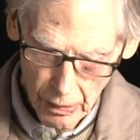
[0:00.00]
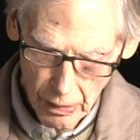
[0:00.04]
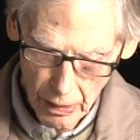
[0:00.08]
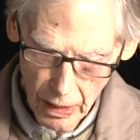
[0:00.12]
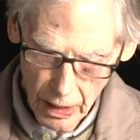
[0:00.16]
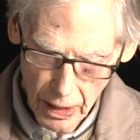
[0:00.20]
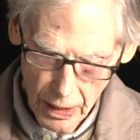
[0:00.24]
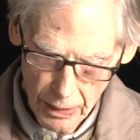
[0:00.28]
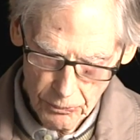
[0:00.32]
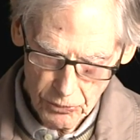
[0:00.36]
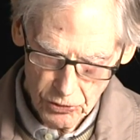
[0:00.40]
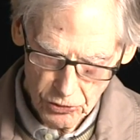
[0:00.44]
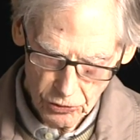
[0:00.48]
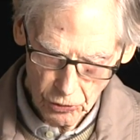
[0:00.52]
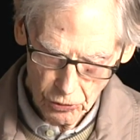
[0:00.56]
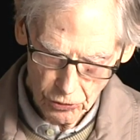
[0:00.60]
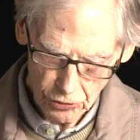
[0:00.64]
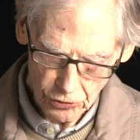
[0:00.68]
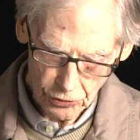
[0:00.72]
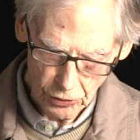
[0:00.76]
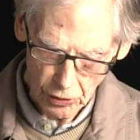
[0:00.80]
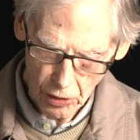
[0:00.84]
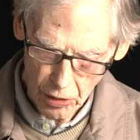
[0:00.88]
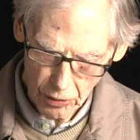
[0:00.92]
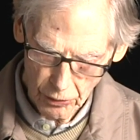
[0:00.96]
I'm so
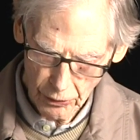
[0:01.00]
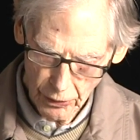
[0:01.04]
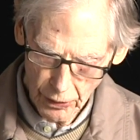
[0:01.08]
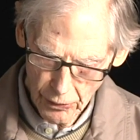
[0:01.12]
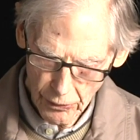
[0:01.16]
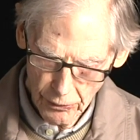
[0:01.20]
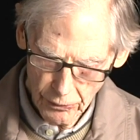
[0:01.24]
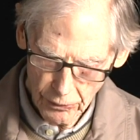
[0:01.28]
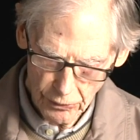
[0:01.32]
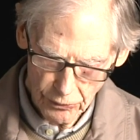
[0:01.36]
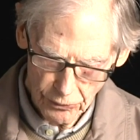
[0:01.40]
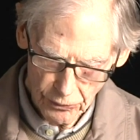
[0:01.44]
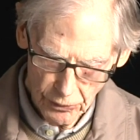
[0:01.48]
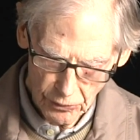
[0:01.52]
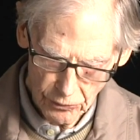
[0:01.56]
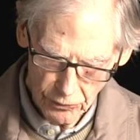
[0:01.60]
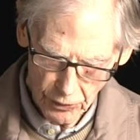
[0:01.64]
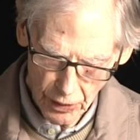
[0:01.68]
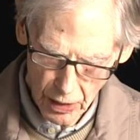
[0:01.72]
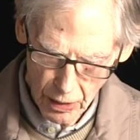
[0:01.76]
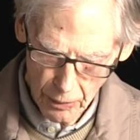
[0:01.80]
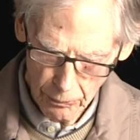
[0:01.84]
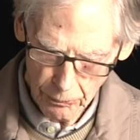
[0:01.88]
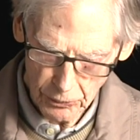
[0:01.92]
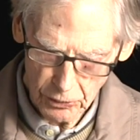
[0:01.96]
sorry this has
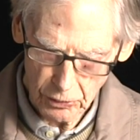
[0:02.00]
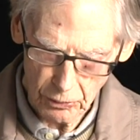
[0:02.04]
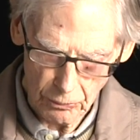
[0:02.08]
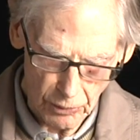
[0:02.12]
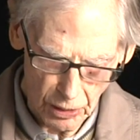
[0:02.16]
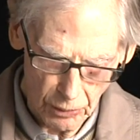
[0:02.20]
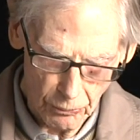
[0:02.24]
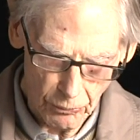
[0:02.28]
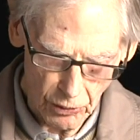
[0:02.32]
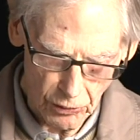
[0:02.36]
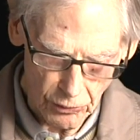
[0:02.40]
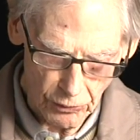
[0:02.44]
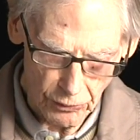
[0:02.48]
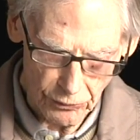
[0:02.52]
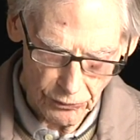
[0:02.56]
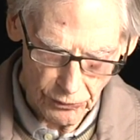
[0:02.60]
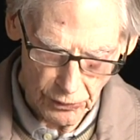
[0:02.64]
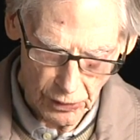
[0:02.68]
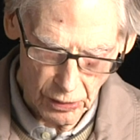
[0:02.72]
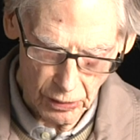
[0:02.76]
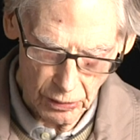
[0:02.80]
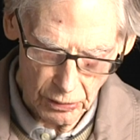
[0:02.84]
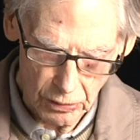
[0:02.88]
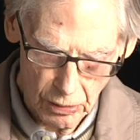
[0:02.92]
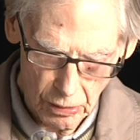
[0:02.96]
happened, my mother
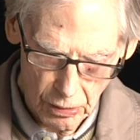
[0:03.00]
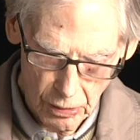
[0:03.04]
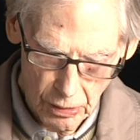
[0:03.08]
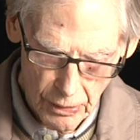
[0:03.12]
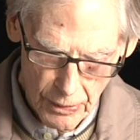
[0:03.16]
said.